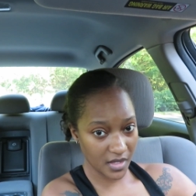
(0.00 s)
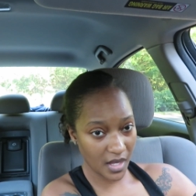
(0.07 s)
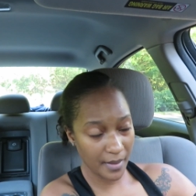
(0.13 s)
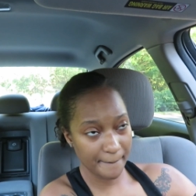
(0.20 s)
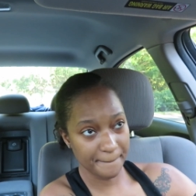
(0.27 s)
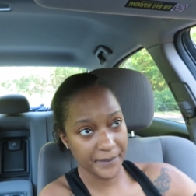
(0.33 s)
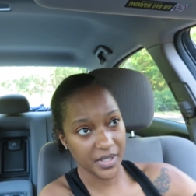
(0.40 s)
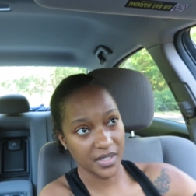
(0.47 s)

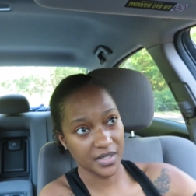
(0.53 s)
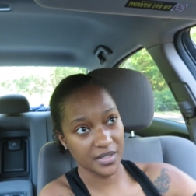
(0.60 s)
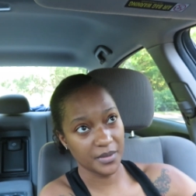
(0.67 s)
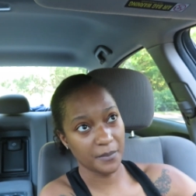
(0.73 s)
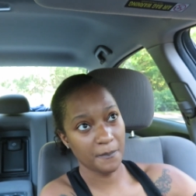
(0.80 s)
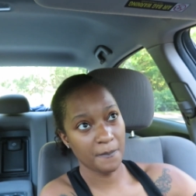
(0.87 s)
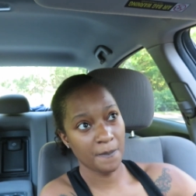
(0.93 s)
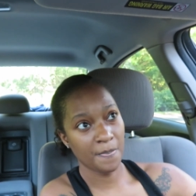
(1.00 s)
But
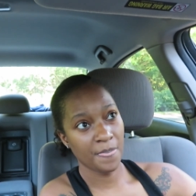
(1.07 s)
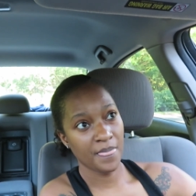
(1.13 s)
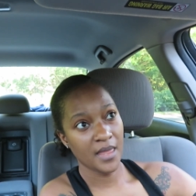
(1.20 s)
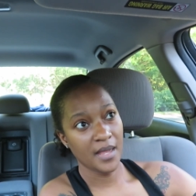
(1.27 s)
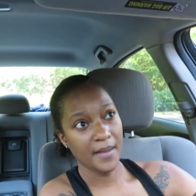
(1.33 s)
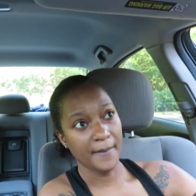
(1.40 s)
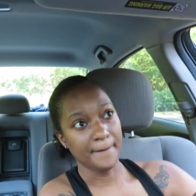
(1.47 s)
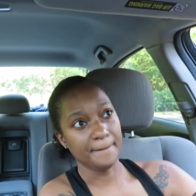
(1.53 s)

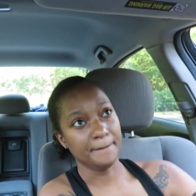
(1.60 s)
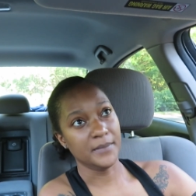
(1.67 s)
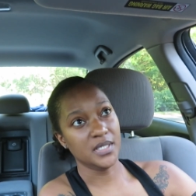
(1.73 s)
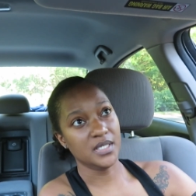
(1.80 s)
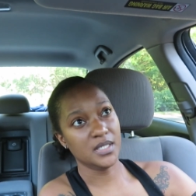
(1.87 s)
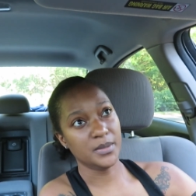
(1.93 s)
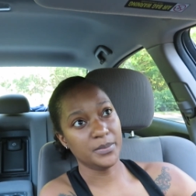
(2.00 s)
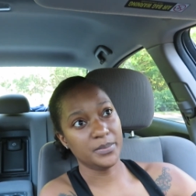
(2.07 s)

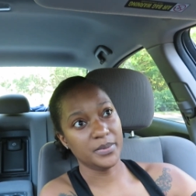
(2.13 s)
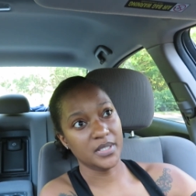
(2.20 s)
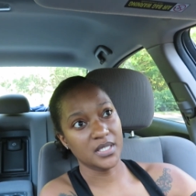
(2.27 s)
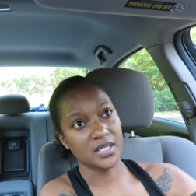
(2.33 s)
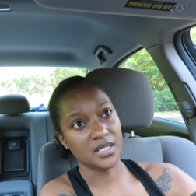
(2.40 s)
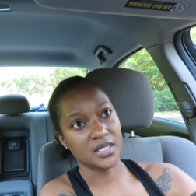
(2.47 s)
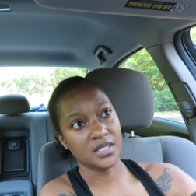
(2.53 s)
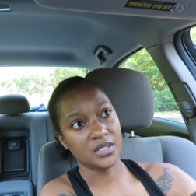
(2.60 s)
me
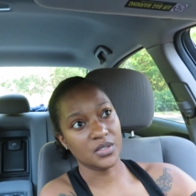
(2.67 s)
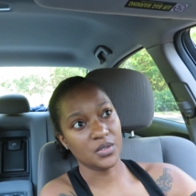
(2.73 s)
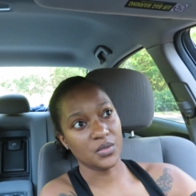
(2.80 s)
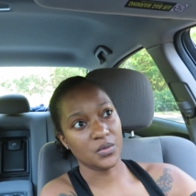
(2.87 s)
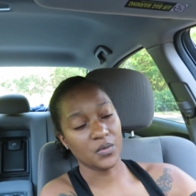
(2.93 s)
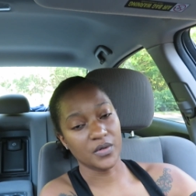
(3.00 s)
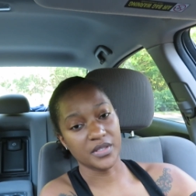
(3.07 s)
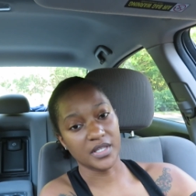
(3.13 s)
being
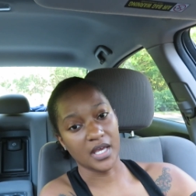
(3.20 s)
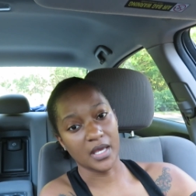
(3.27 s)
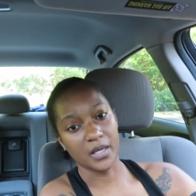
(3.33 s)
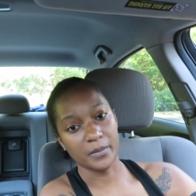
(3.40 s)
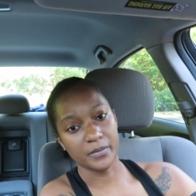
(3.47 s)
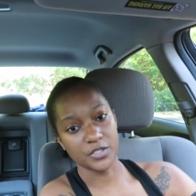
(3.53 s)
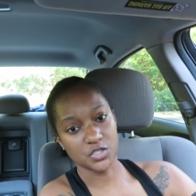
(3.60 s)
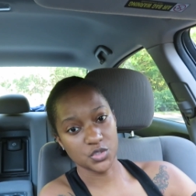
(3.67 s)
on that
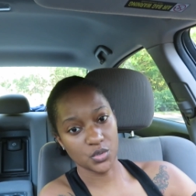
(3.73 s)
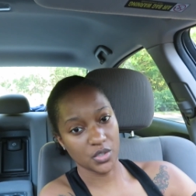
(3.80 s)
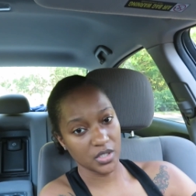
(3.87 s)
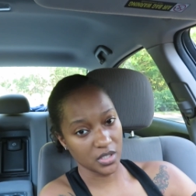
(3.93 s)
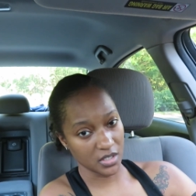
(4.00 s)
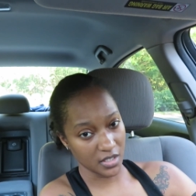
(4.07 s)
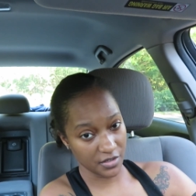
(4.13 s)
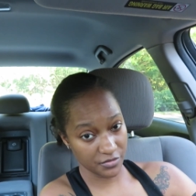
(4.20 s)
immature
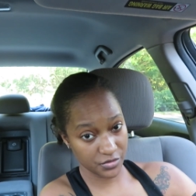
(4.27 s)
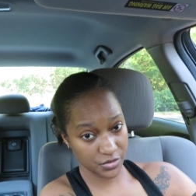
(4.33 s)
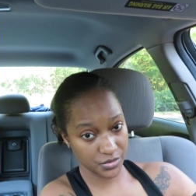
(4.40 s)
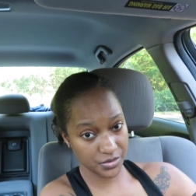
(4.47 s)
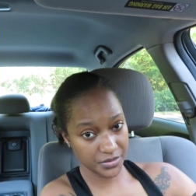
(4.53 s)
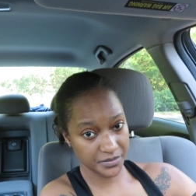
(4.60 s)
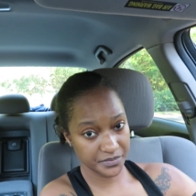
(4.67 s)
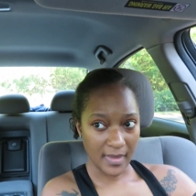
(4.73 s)

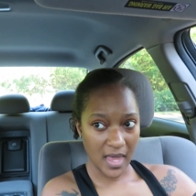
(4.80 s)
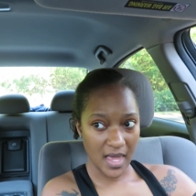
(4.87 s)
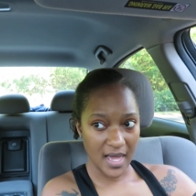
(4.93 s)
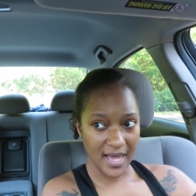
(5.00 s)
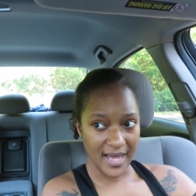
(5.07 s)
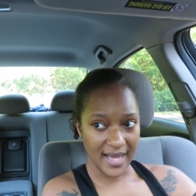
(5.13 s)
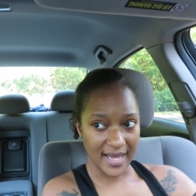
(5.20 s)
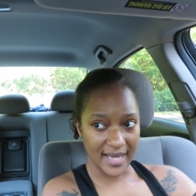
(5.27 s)
level,
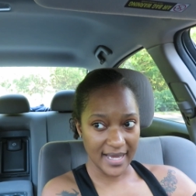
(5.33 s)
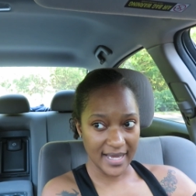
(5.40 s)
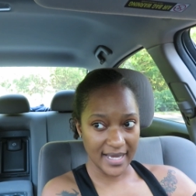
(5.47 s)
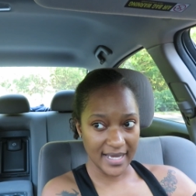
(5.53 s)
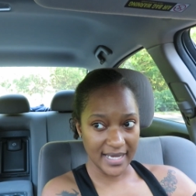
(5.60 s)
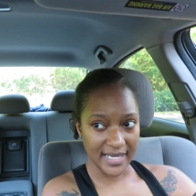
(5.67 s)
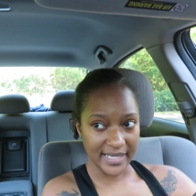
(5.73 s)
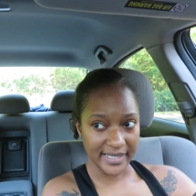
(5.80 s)

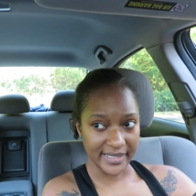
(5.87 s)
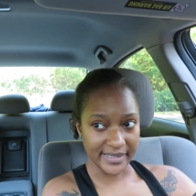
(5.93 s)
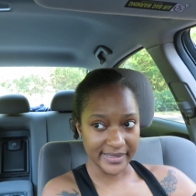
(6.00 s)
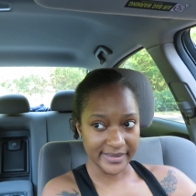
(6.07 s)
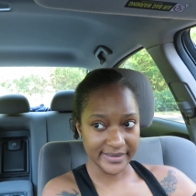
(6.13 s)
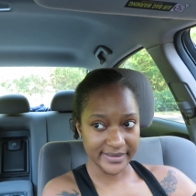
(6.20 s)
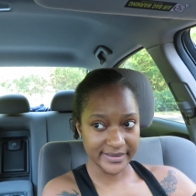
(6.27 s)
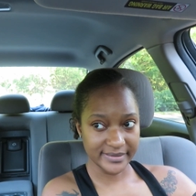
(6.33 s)

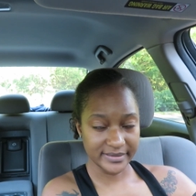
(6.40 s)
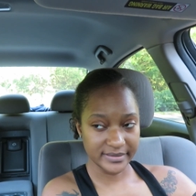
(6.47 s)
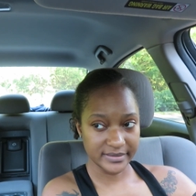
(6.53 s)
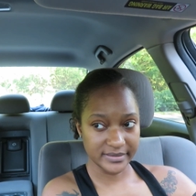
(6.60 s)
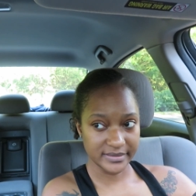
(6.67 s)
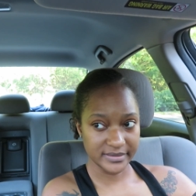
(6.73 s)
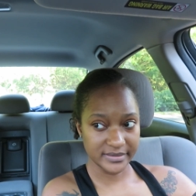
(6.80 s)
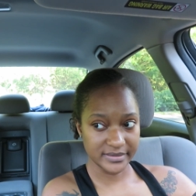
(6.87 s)
I
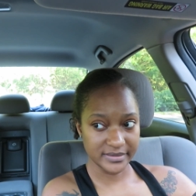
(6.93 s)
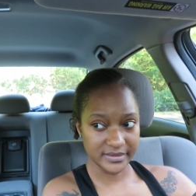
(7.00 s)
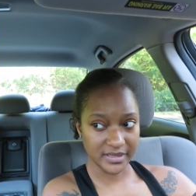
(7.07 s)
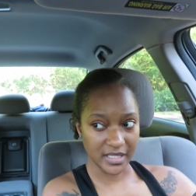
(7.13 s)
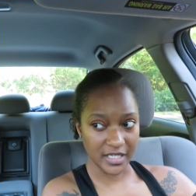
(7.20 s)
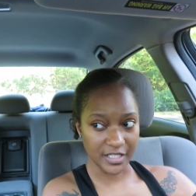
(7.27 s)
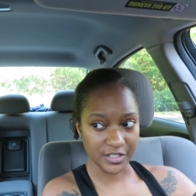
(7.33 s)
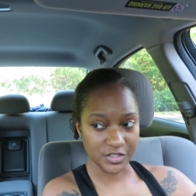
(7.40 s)

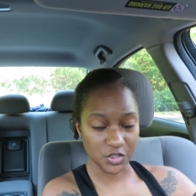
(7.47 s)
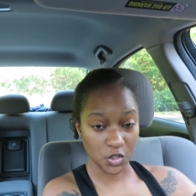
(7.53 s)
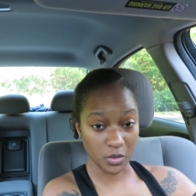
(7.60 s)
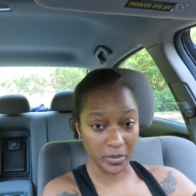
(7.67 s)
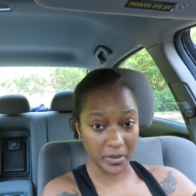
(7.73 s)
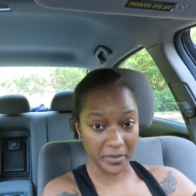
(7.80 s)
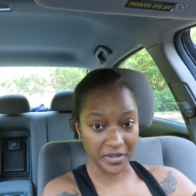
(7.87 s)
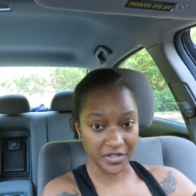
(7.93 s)
like told
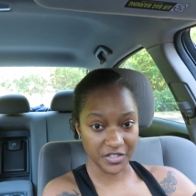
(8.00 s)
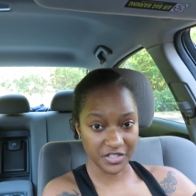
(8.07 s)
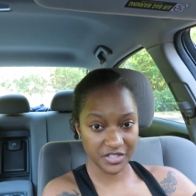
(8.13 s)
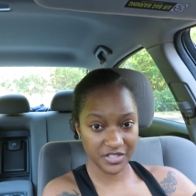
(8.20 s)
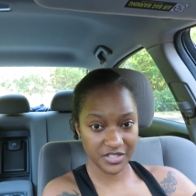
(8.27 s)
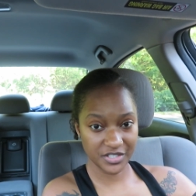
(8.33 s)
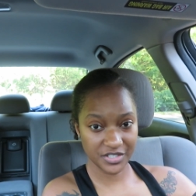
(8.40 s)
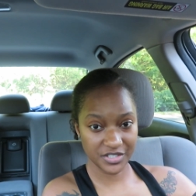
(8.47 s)
my mother.